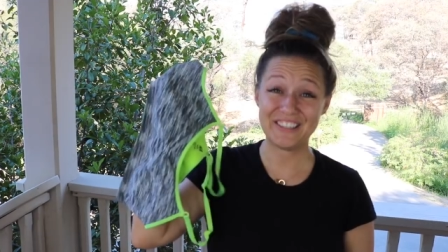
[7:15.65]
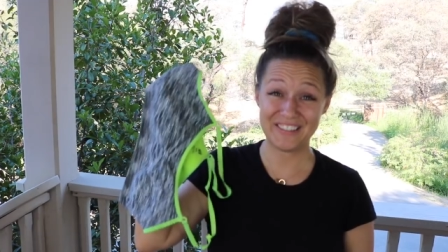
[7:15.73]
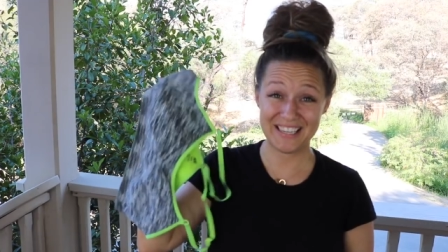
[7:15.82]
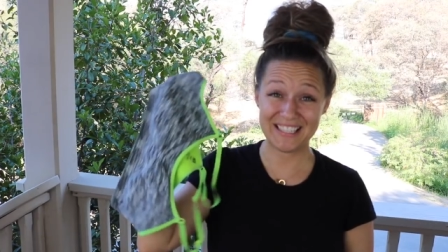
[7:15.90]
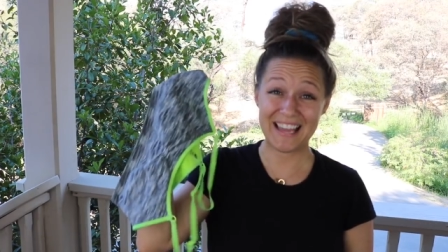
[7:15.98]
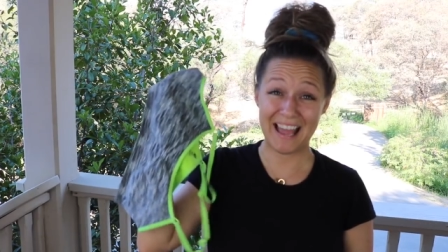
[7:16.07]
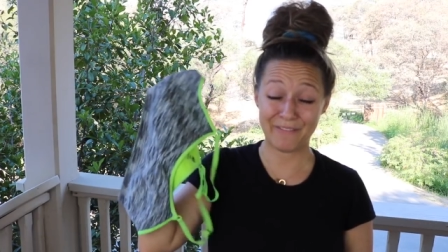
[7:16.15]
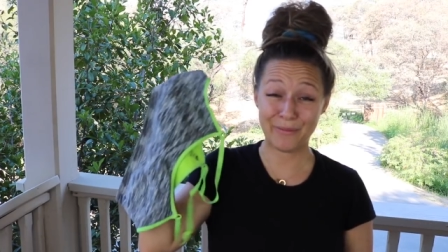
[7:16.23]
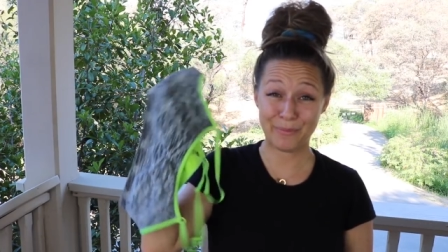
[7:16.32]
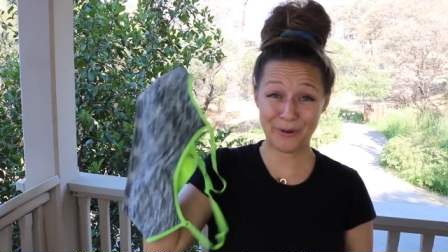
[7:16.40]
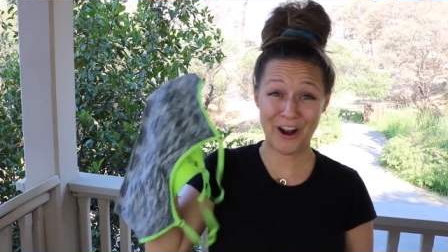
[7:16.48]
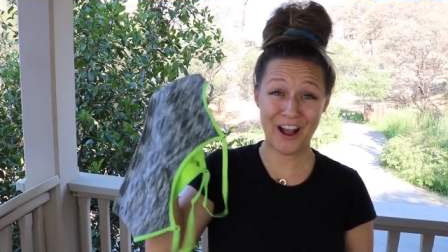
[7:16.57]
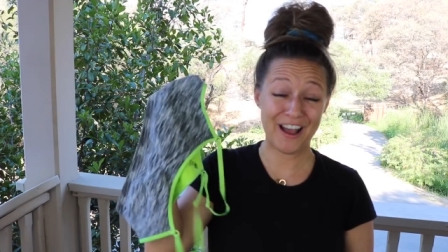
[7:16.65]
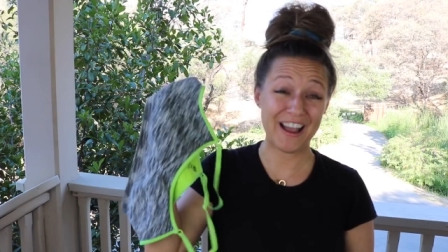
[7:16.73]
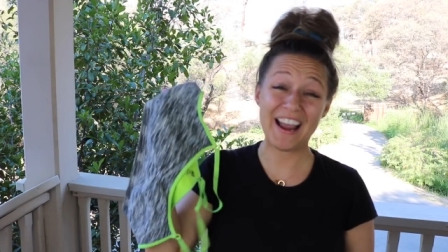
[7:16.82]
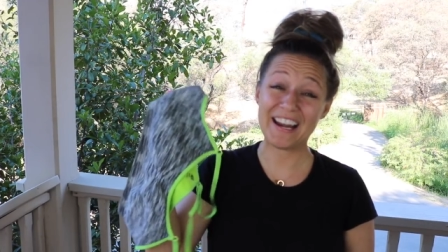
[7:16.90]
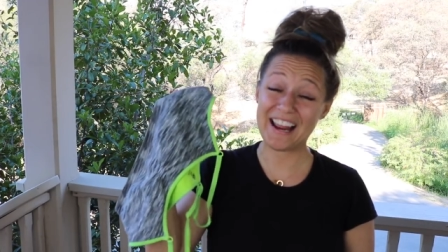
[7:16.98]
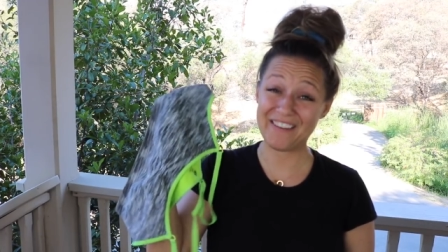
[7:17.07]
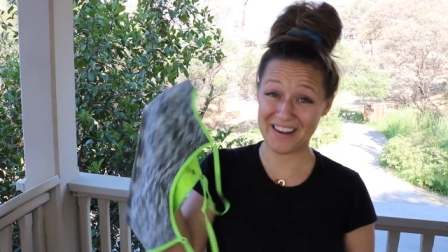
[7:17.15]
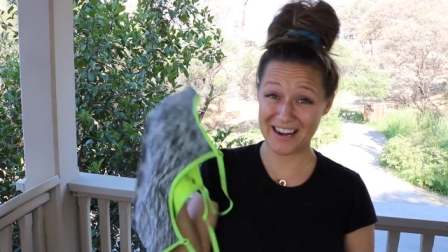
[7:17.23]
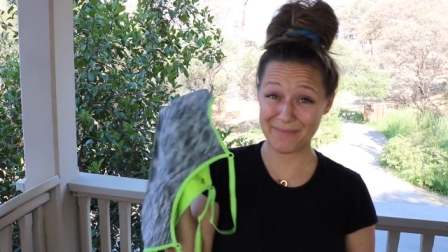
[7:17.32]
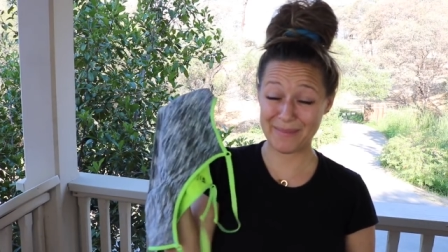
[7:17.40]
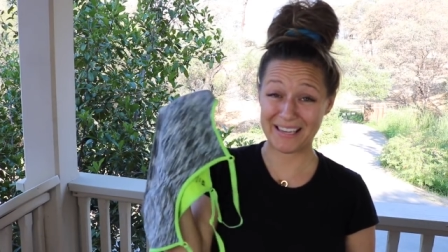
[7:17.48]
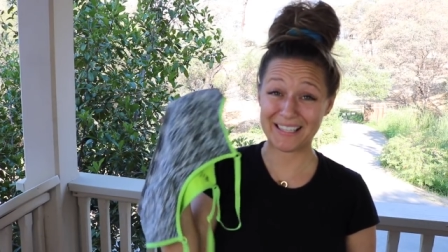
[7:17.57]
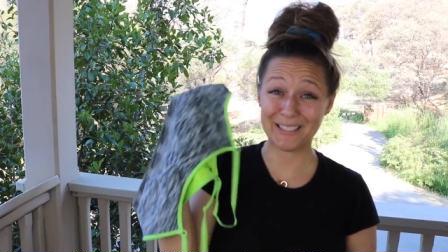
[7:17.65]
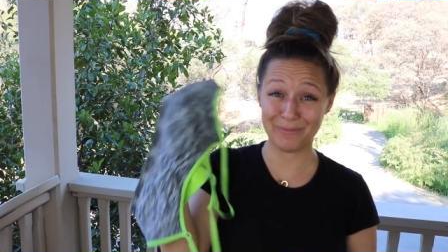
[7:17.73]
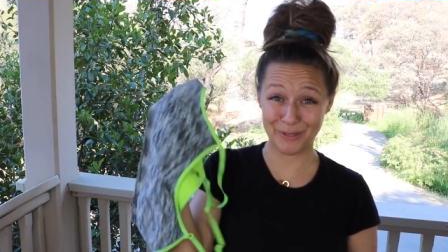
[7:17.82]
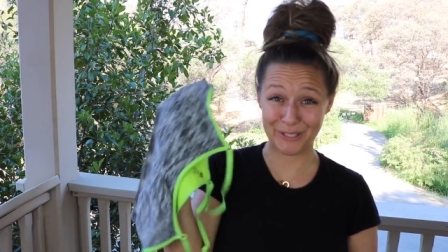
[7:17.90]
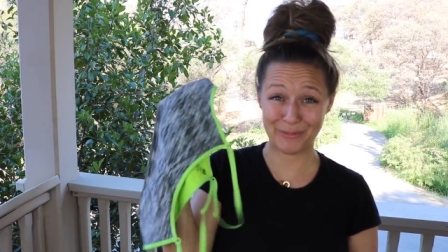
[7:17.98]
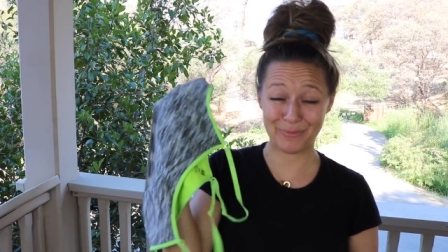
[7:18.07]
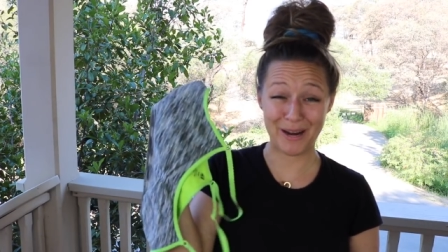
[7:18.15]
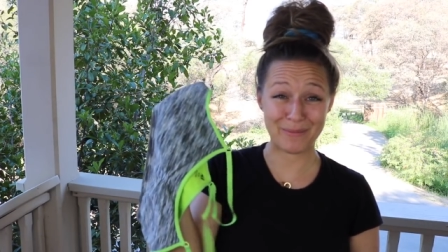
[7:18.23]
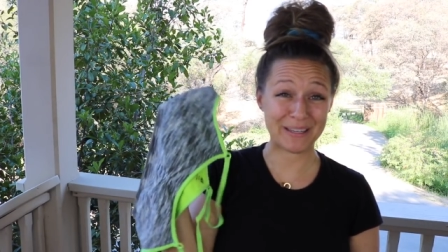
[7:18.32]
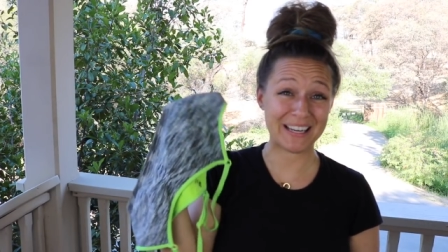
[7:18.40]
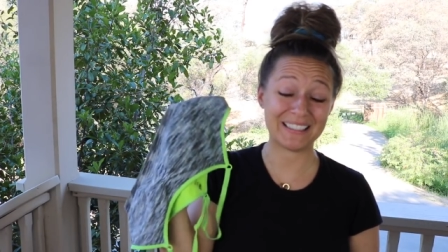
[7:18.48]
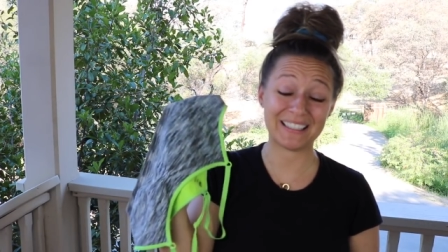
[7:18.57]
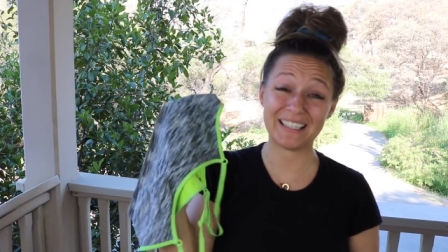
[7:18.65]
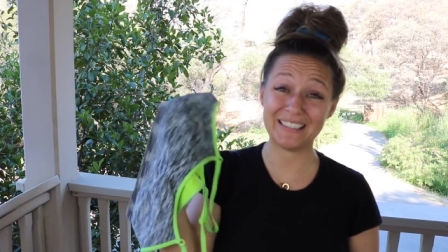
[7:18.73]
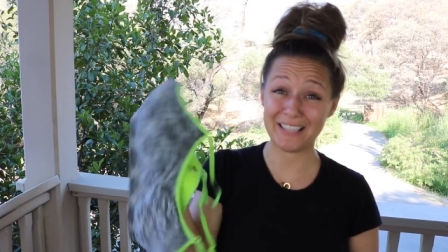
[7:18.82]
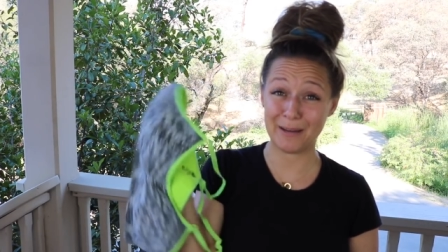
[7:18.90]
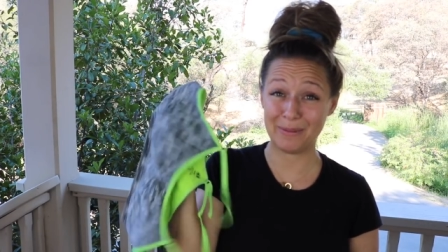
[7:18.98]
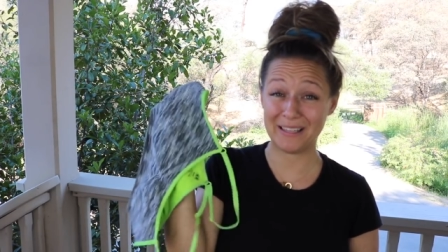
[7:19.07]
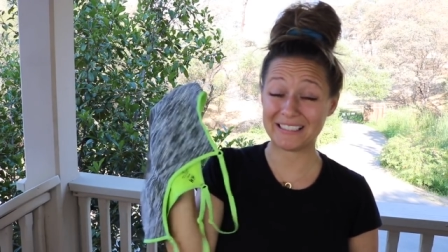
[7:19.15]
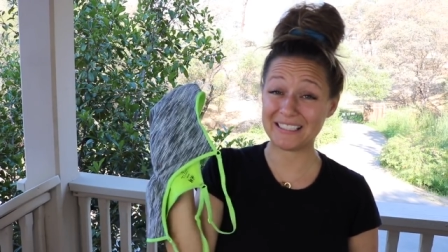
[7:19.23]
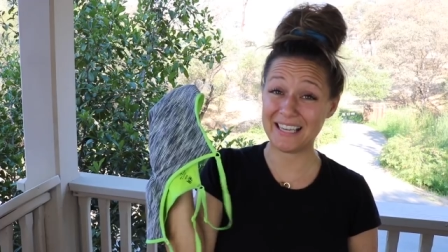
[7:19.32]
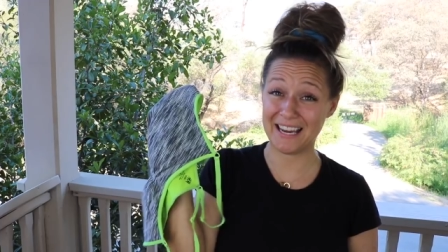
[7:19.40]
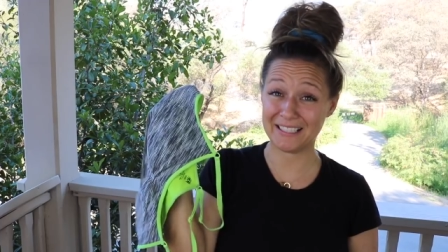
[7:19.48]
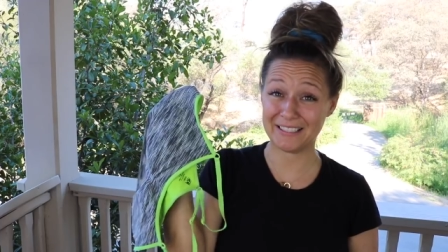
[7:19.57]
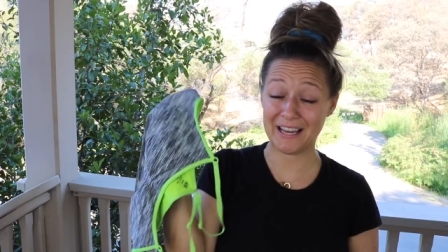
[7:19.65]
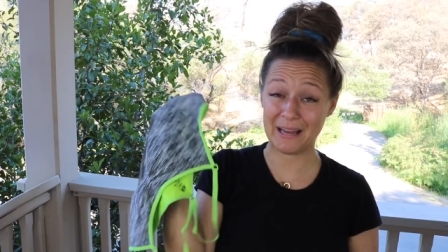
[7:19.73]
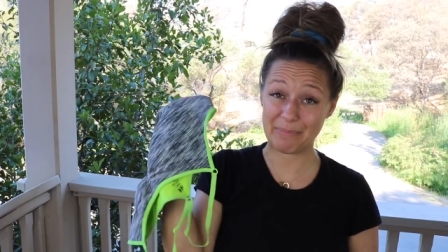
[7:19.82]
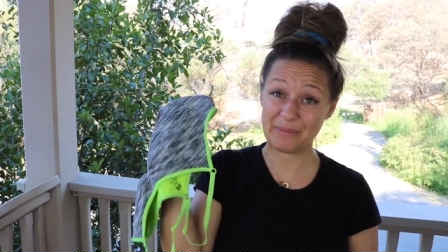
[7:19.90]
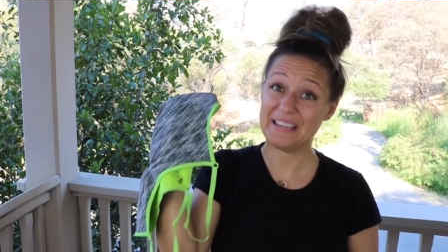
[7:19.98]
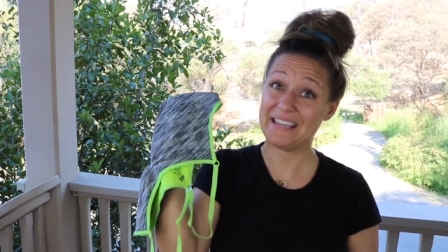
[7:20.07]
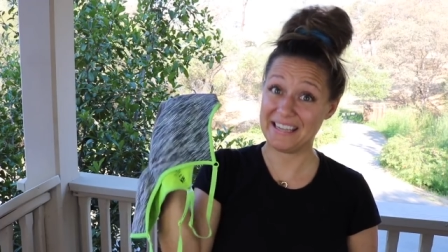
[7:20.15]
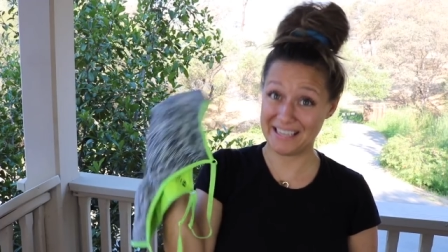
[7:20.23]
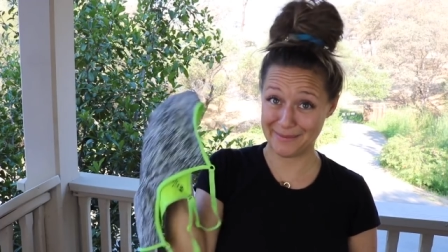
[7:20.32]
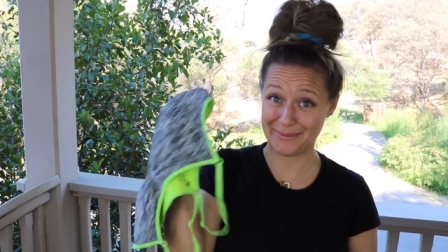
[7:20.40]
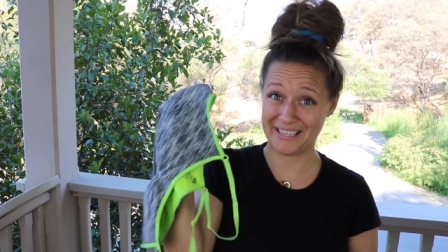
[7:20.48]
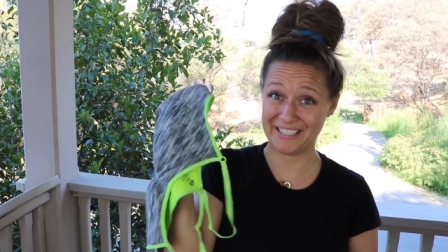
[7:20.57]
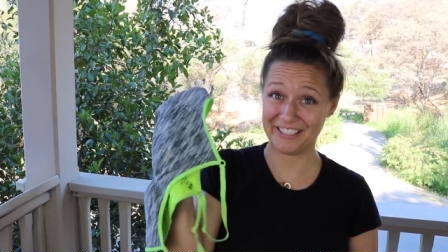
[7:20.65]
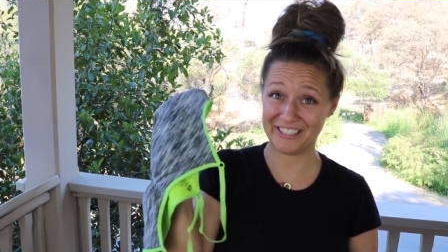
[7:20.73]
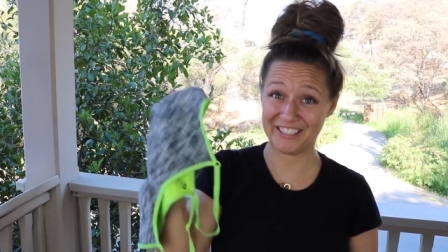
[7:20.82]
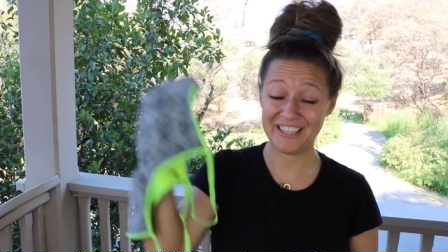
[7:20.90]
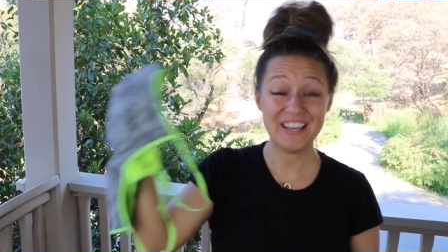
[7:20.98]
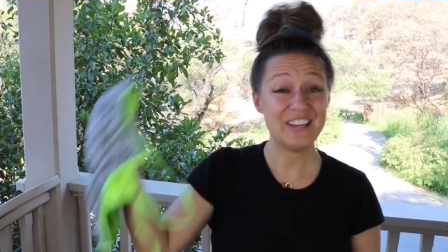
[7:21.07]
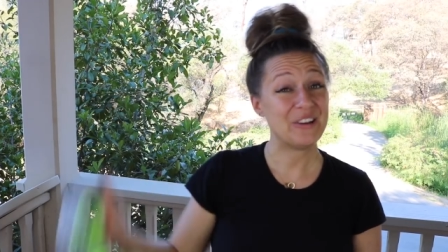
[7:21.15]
You need to have a bra, and I recommend a sports bra because it can double as a tank top in a pinch.